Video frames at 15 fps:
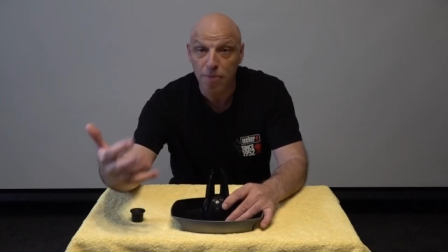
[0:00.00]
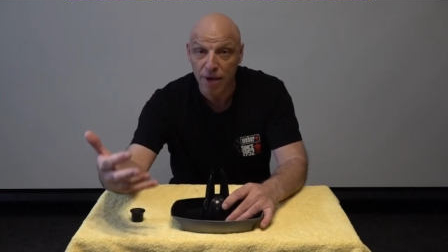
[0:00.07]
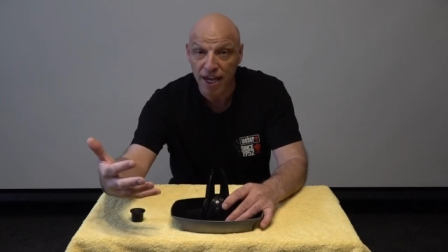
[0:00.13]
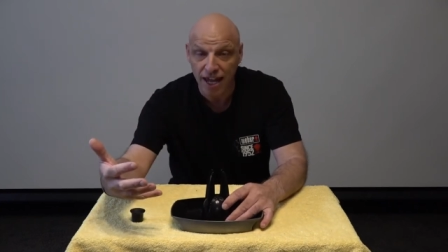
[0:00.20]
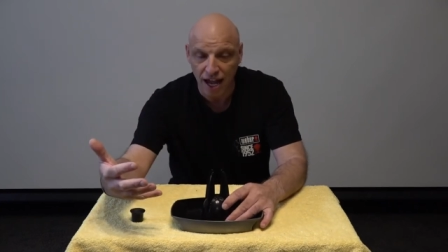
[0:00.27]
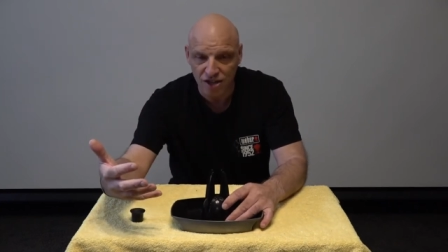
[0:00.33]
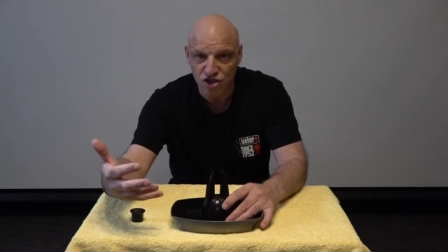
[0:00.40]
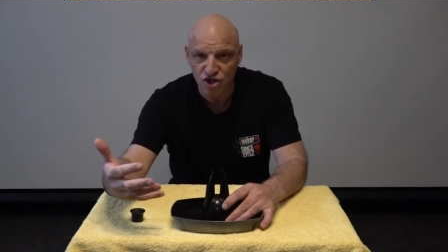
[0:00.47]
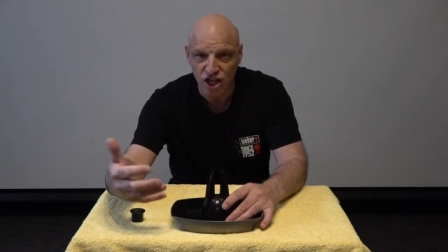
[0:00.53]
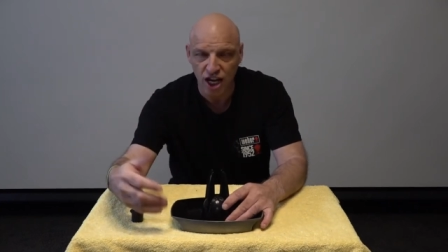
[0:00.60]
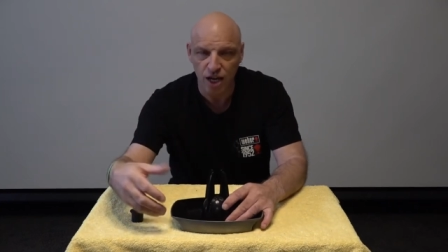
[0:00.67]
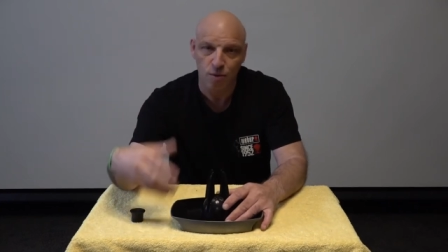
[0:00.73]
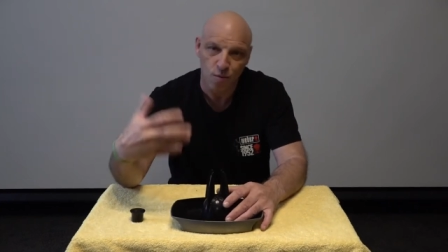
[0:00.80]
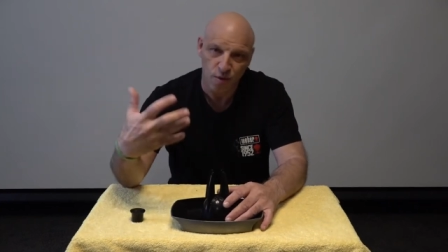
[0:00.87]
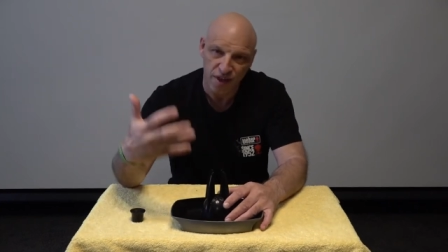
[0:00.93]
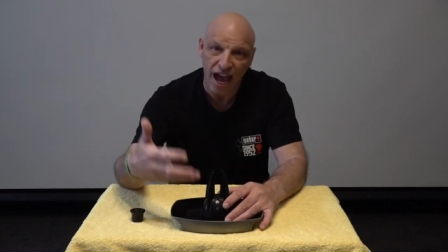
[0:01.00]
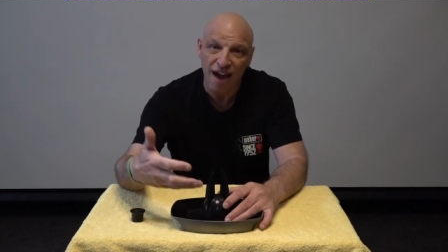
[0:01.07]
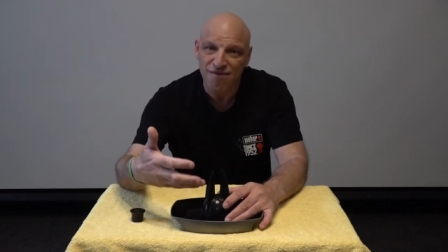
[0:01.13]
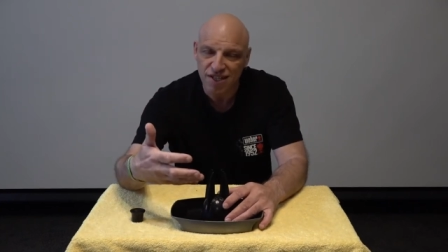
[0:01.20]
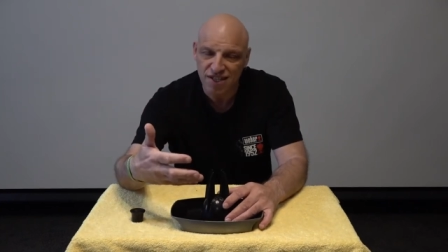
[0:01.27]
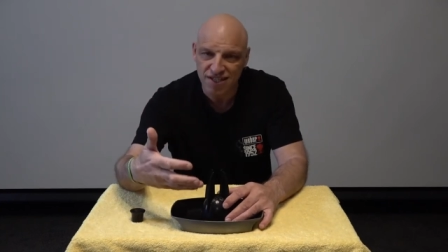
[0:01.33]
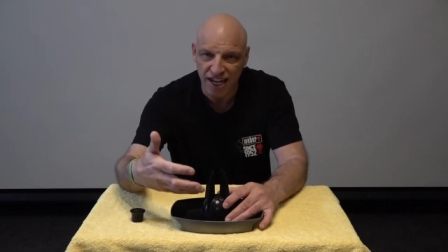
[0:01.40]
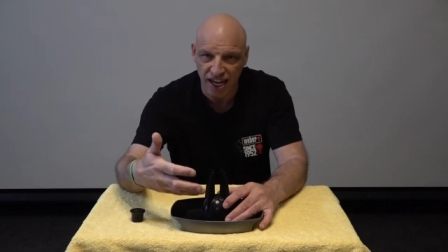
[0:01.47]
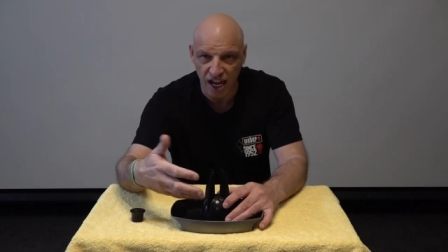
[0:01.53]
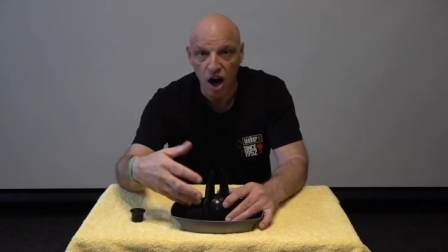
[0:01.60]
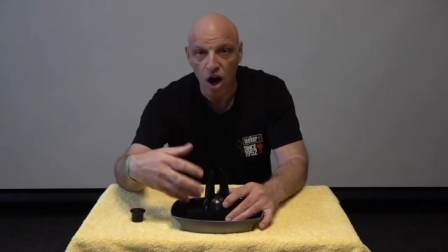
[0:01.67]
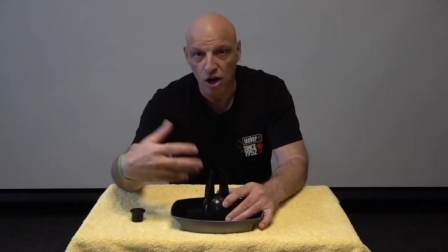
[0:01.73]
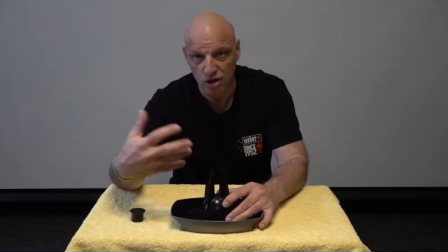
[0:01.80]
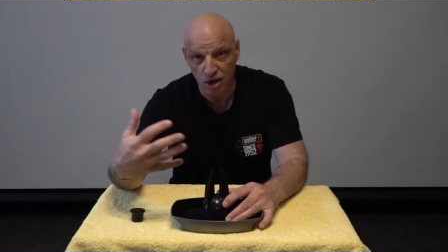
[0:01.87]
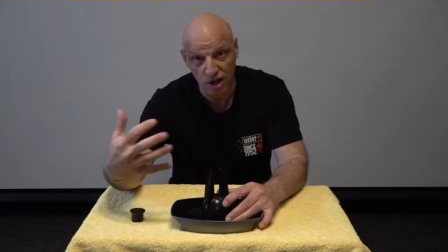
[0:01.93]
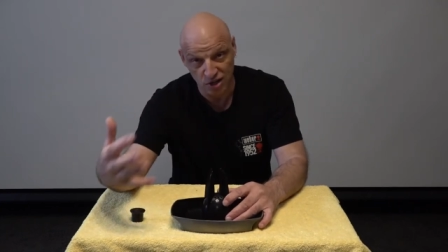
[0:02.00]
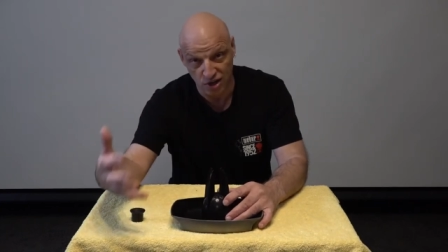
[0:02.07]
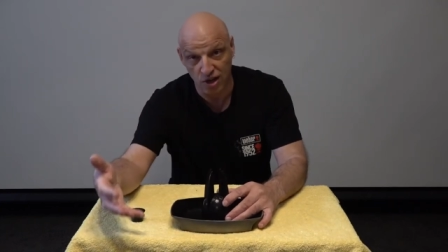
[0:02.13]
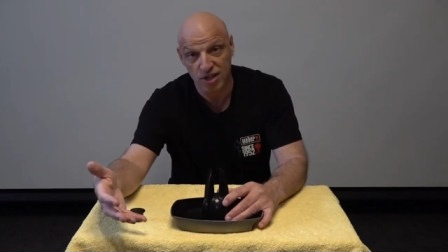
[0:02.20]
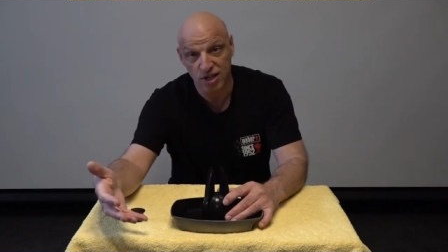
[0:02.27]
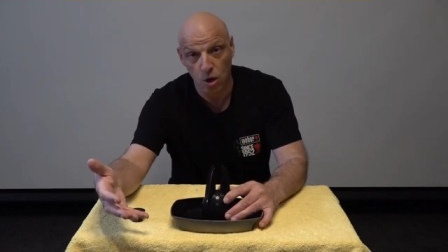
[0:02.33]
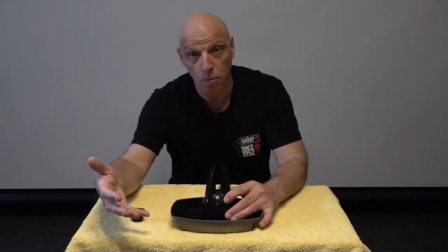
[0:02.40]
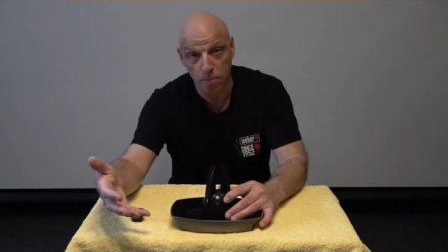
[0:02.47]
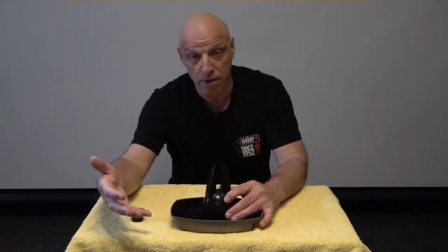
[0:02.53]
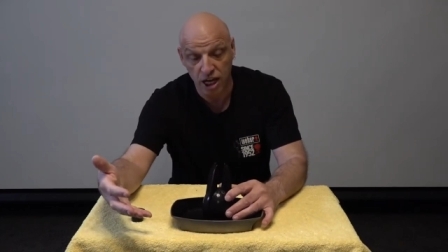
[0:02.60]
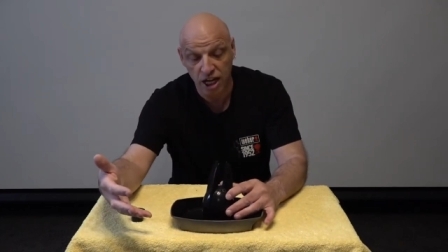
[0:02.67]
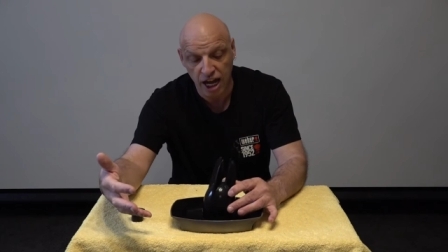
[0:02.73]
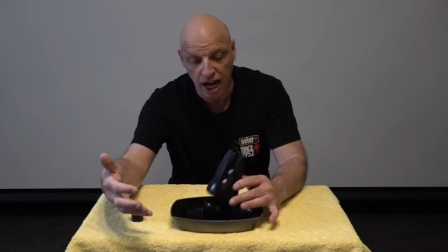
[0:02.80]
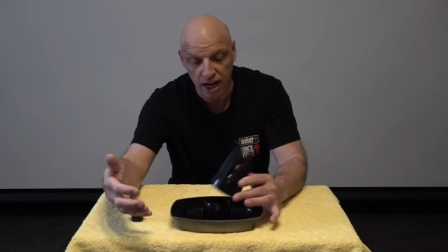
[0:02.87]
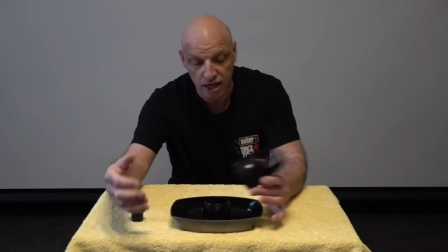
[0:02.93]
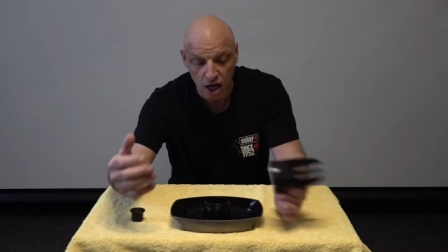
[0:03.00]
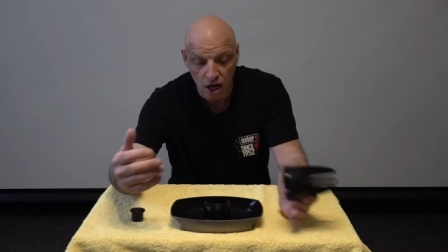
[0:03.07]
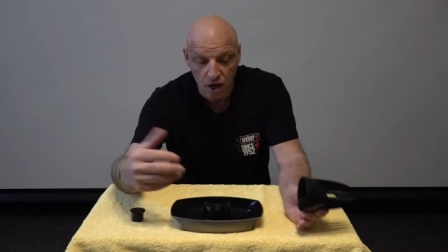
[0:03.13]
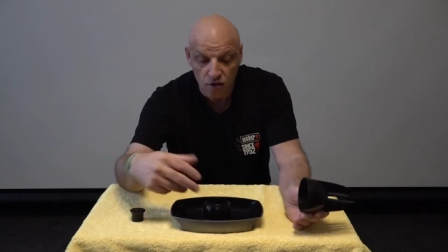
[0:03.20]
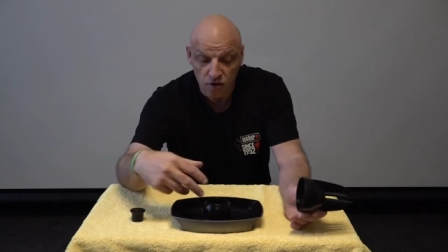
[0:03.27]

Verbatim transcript: beer can chicken without having to stick it on a dirty old beer can.